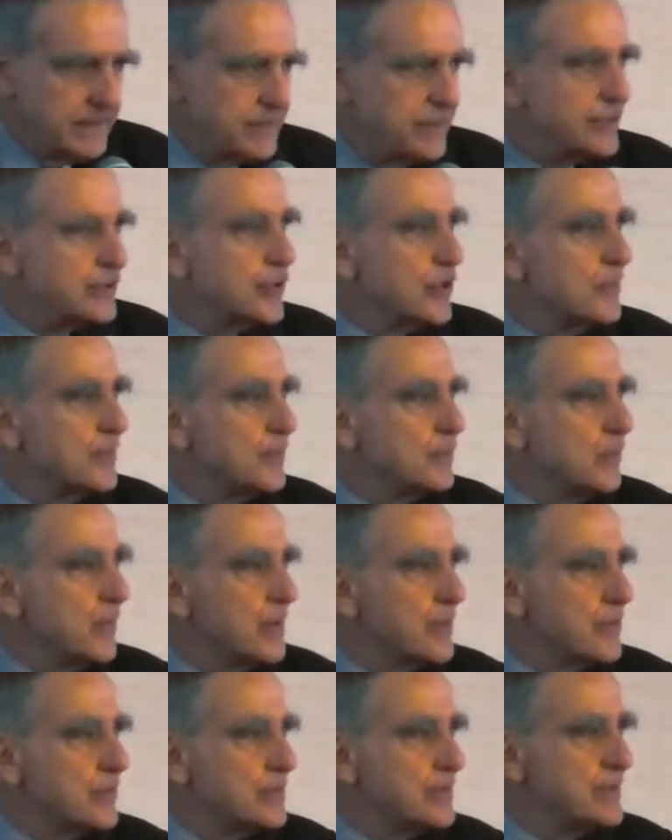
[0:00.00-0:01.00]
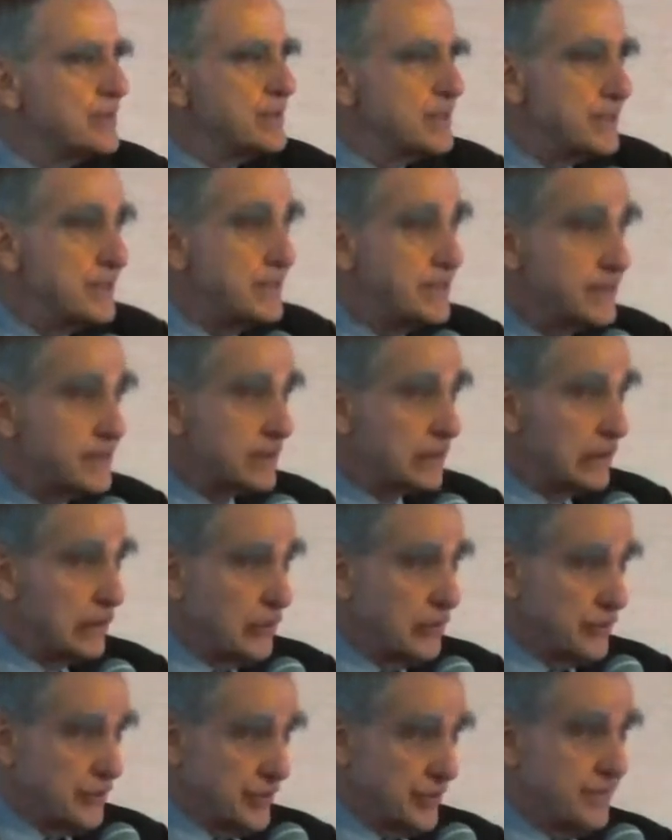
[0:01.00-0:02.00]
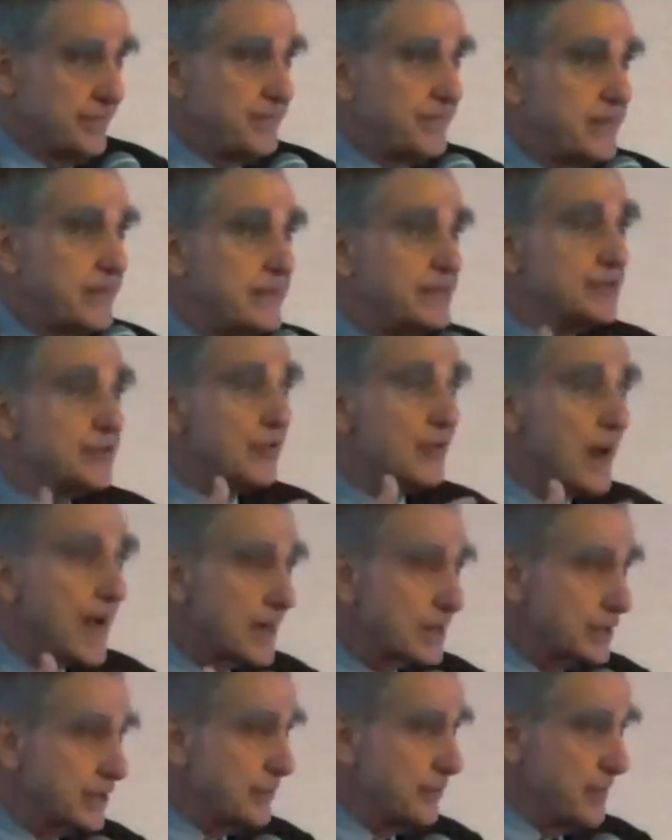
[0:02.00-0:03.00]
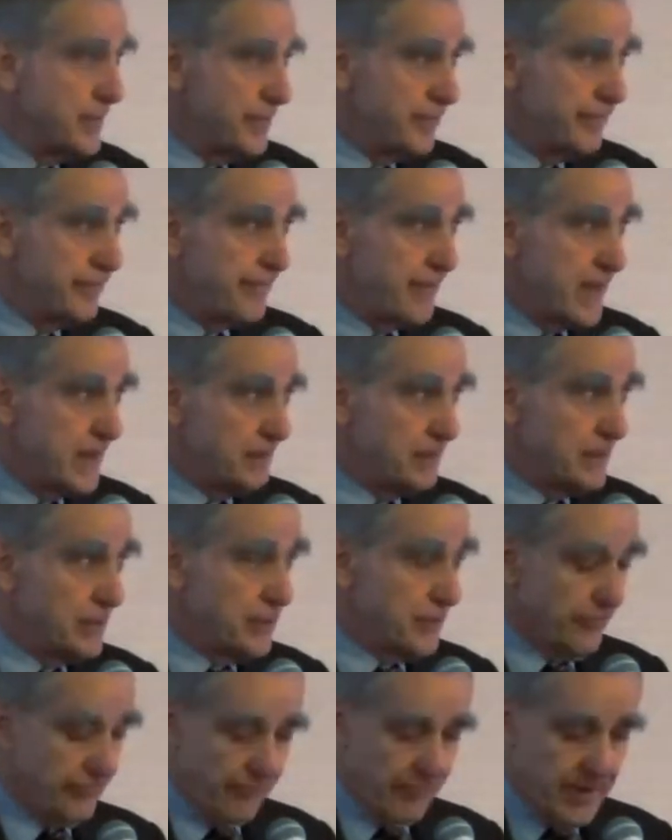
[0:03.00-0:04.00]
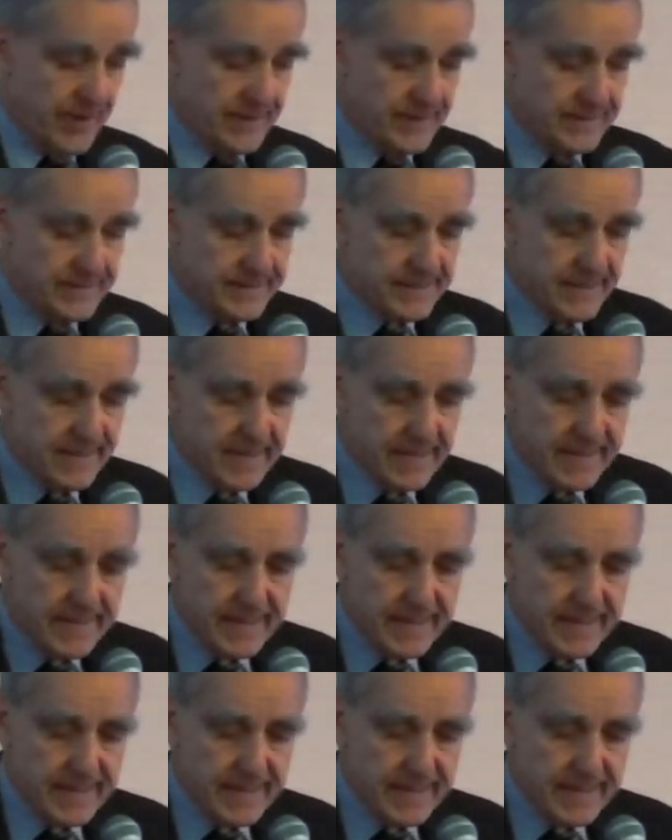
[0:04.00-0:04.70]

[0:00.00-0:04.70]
determine whether the disclosure, interaction with the family or friends,